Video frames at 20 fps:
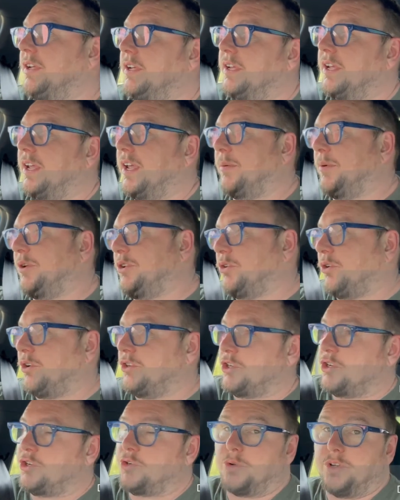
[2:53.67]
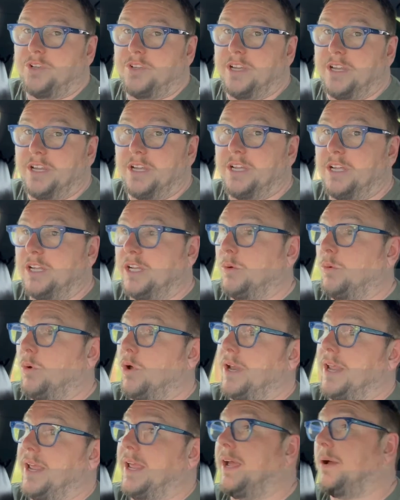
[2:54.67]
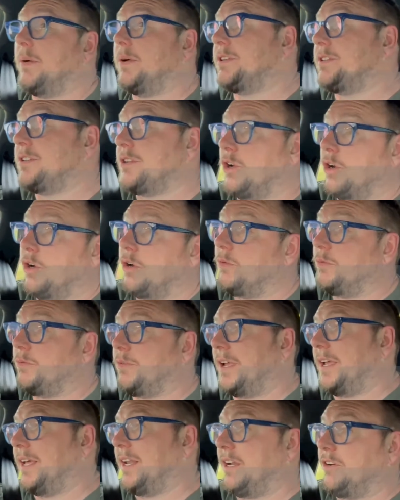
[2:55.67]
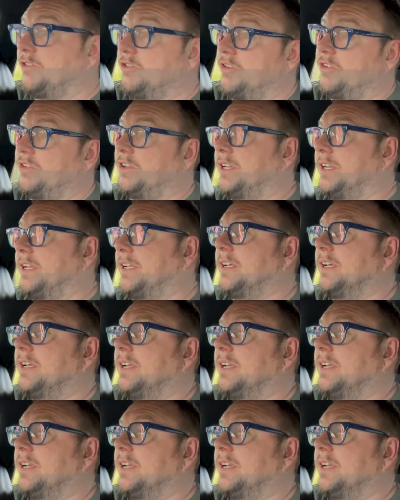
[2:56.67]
and we took on just short of 10 kilowatt hours of electricity.